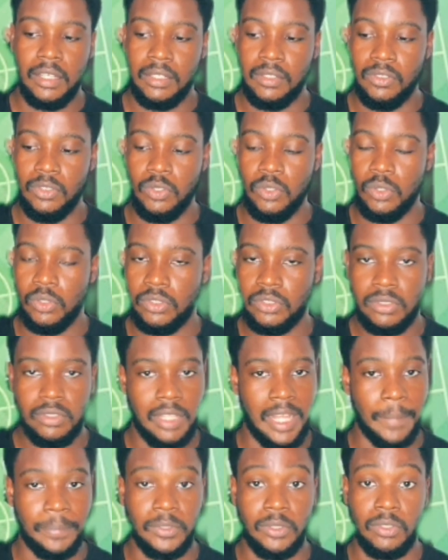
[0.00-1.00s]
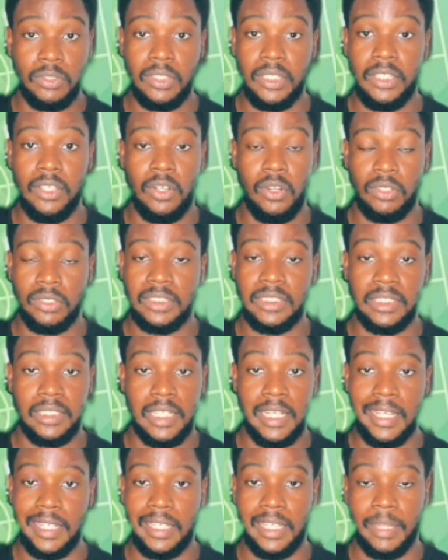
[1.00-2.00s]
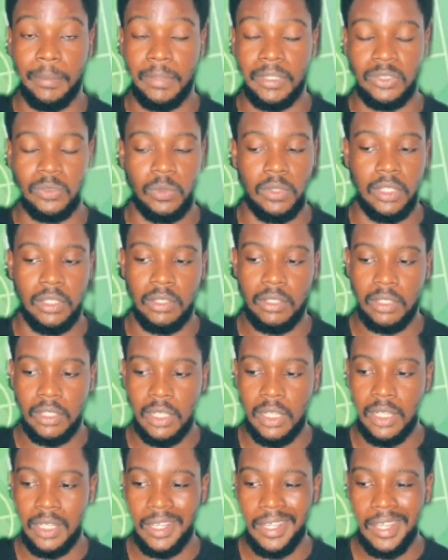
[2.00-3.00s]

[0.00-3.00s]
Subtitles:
Looked absolutely lost in that game as well.